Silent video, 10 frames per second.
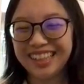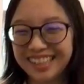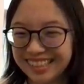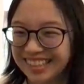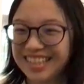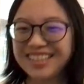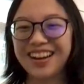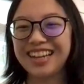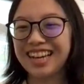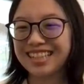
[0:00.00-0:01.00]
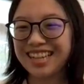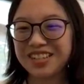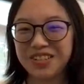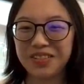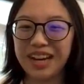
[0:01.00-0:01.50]

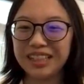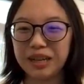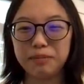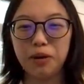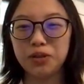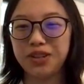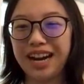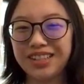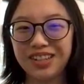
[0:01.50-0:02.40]
I remember you told me this.